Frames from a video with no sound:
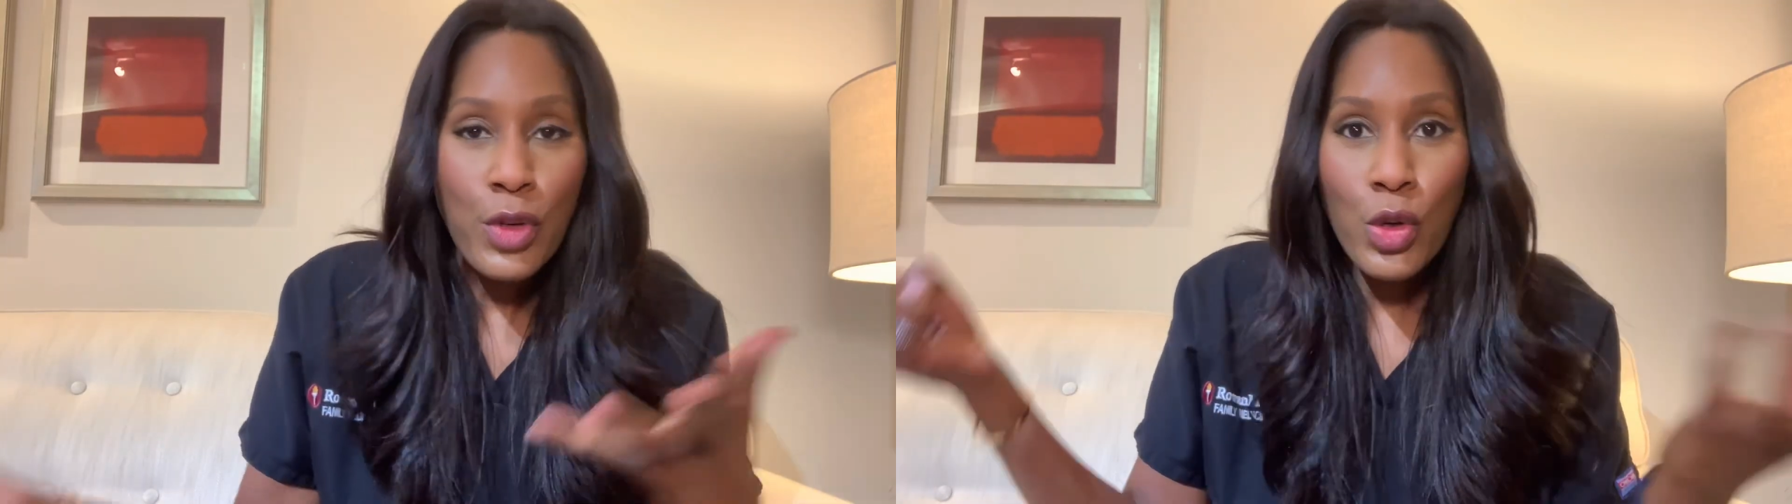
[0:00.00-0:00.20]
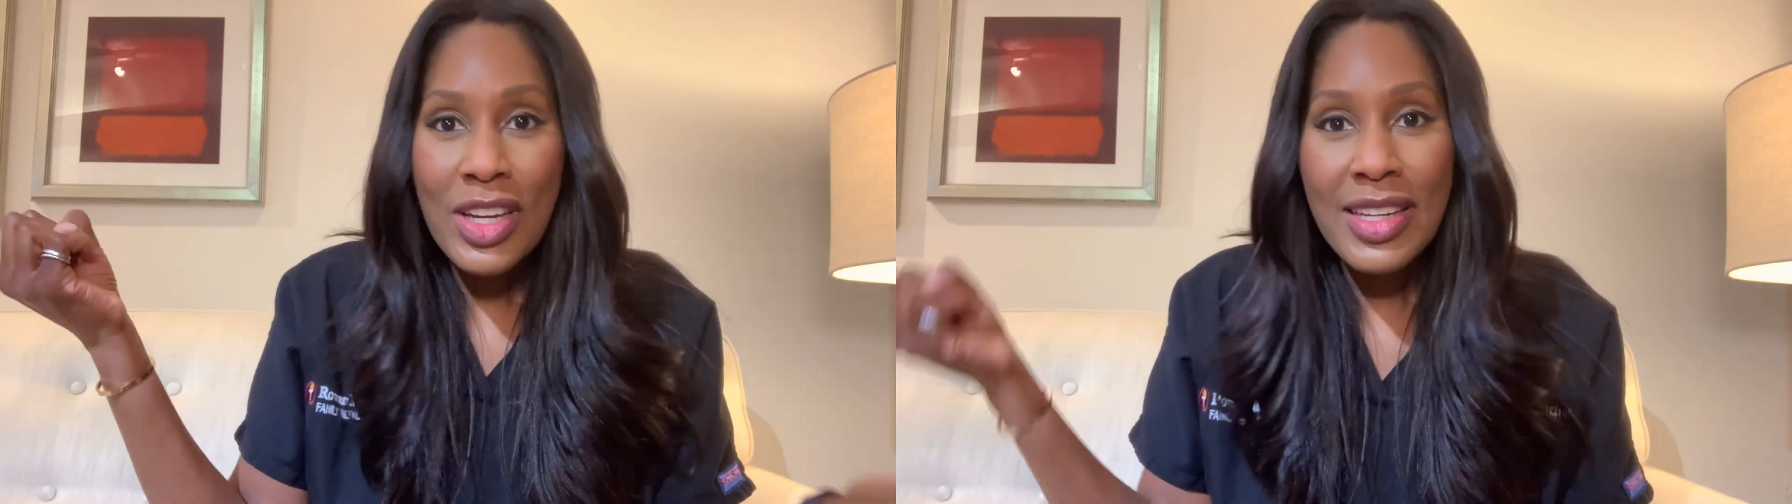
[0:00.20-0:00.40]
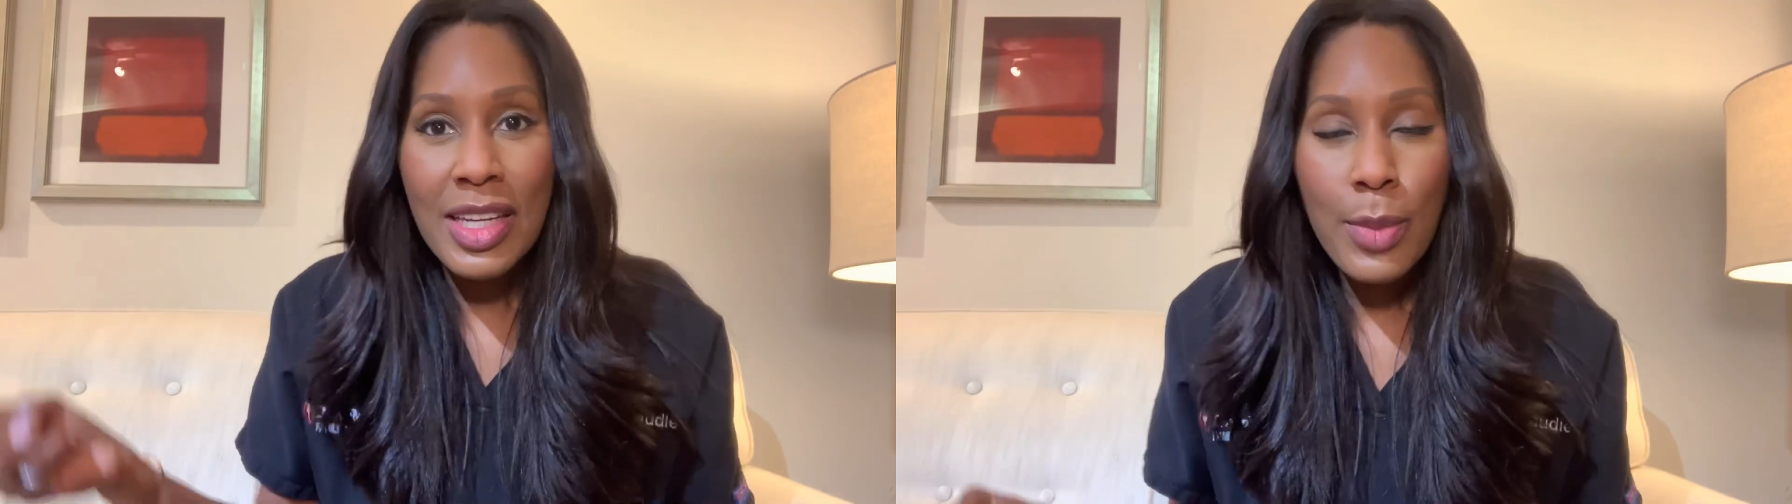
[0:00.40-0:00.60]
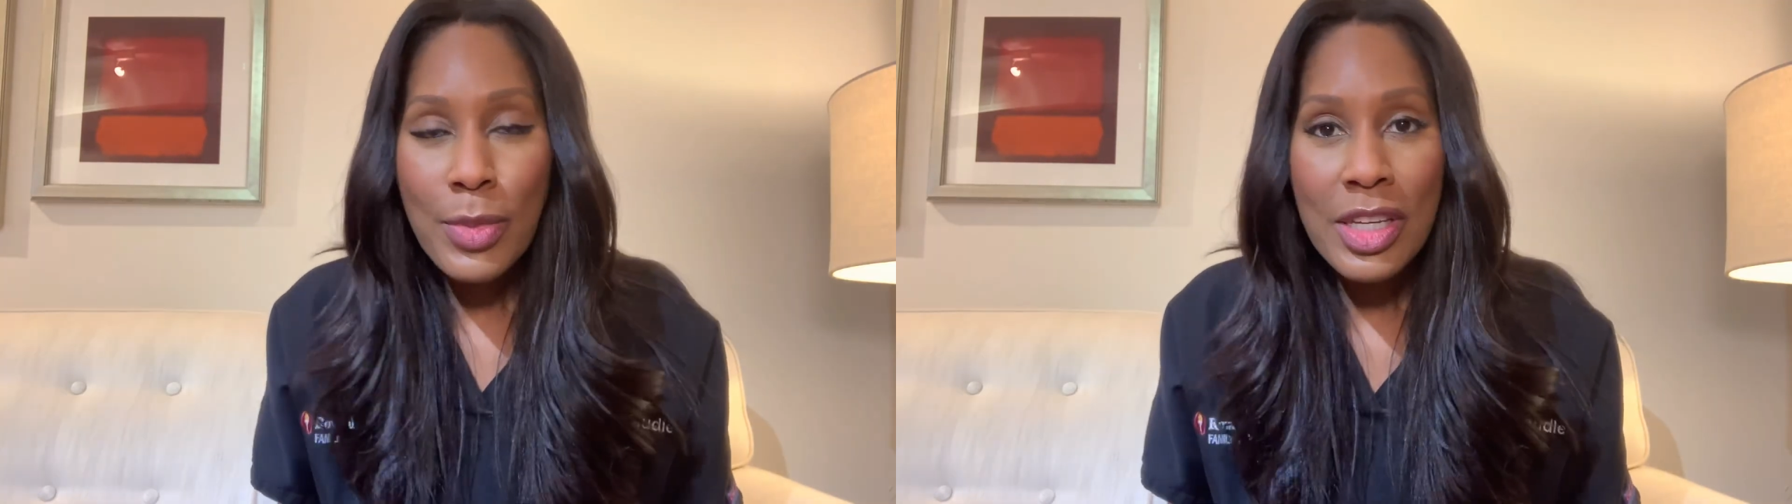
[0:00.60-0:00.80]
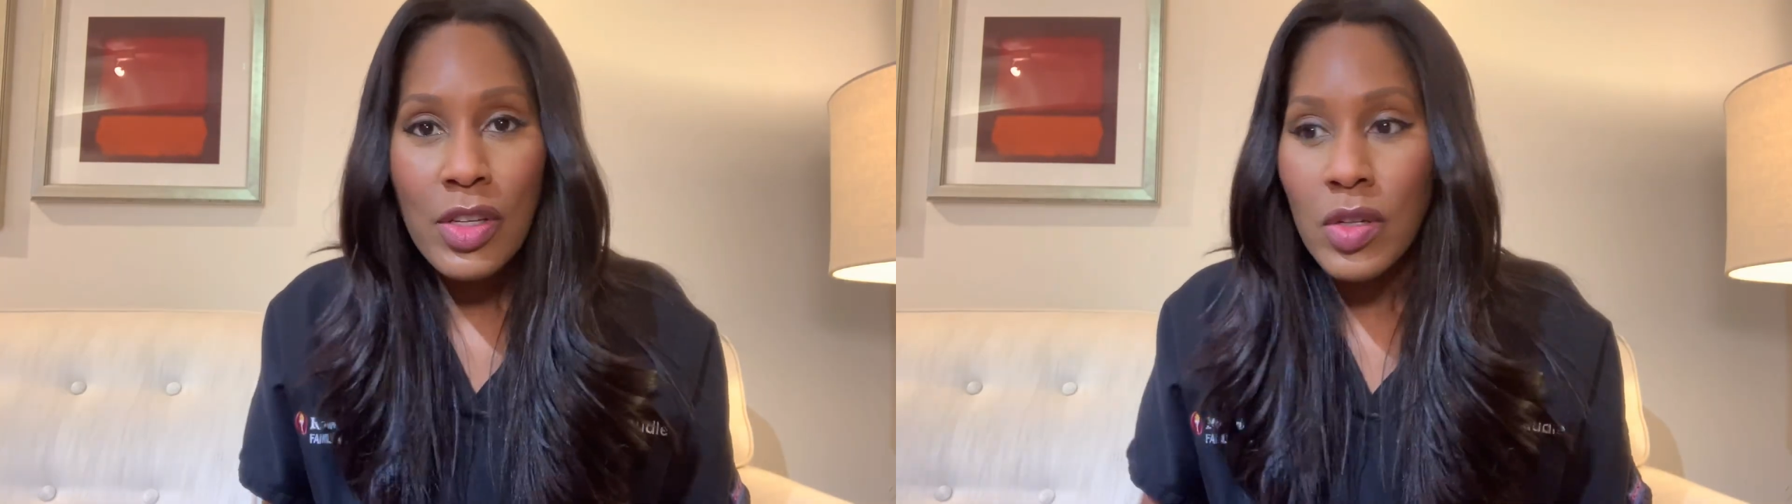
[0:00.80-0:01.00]
you're eating a
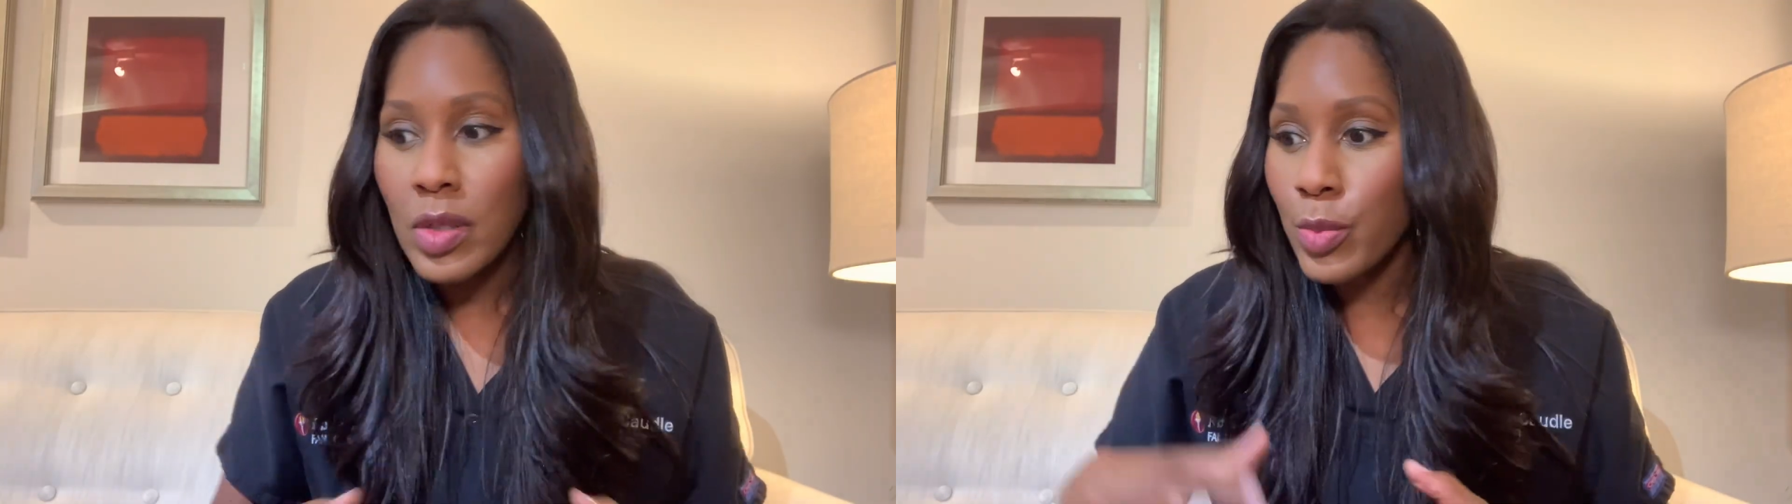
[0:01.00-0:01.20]
meal,